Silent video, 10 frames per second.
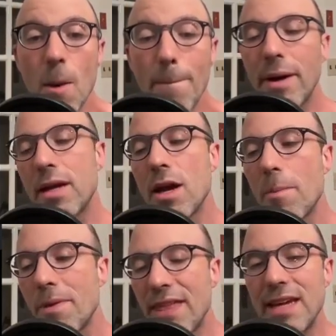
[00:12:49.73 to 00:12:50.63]
but
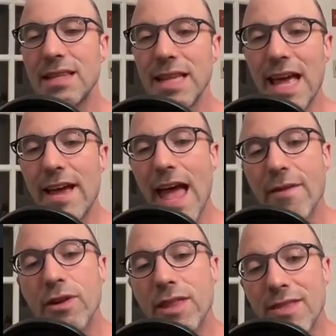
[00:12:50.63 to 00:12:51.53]
but then
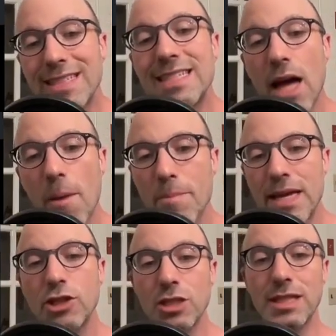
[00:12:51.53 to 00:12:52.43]
everything that's not B,
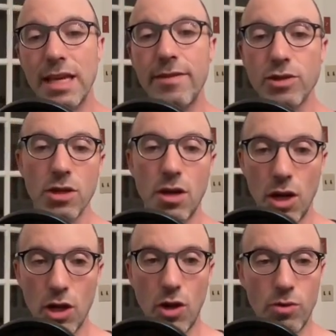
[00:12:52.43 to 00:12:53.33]
it just leaves
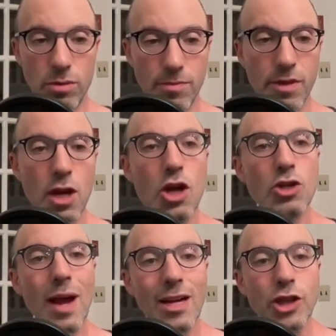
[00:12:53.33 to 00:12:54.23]
alone.
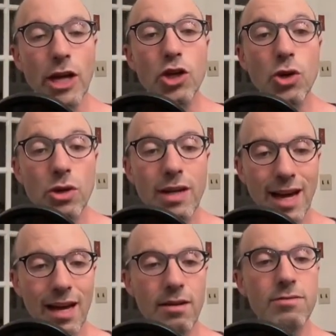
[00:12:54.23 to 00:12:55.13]
So actually, I could
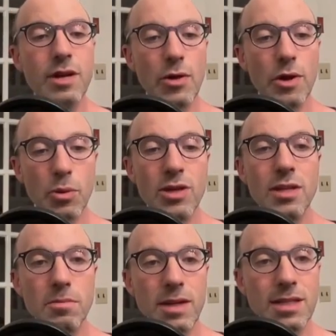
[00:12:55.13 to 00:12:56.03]
have, now that I'm looking
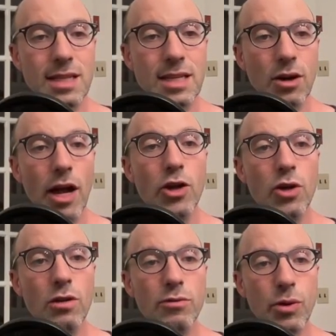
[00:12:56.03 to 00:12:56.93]
at mkT here, I
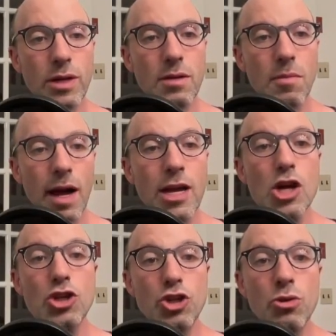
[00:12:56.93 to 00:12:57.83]
could have written my
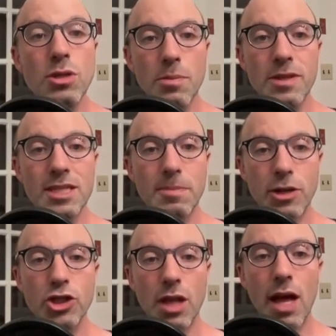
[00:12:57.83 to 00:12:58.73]
do something
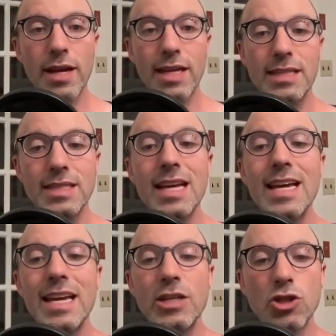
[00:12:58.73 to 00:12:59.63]
special on ints
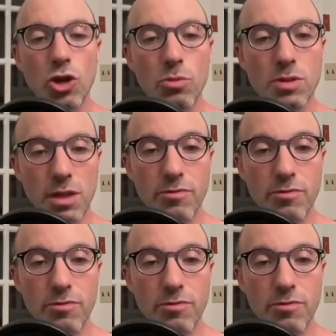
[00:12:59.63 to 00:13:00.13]
in terms of